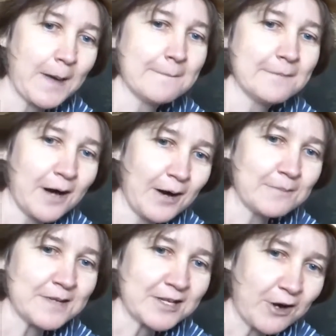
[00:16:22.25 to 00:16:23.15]

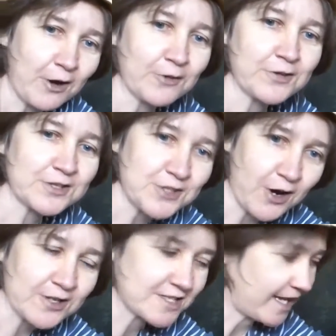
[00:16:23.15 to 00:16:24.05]
Mummy called the
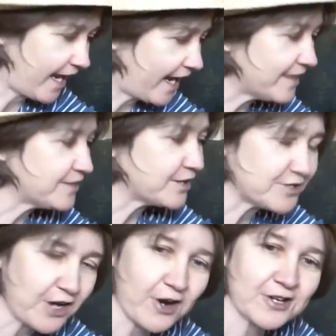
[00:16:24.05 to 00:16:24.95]
doctor and the
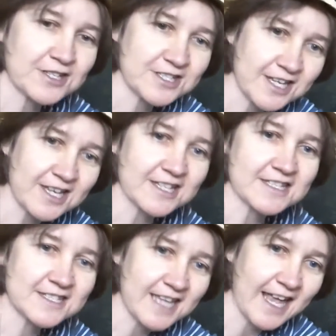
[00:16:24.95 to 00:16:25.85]
doctor
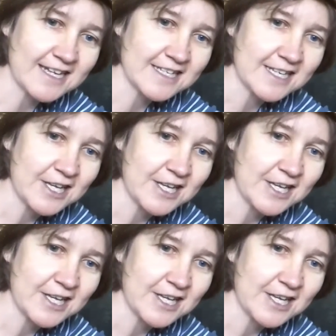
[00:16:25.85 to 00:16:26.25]
said,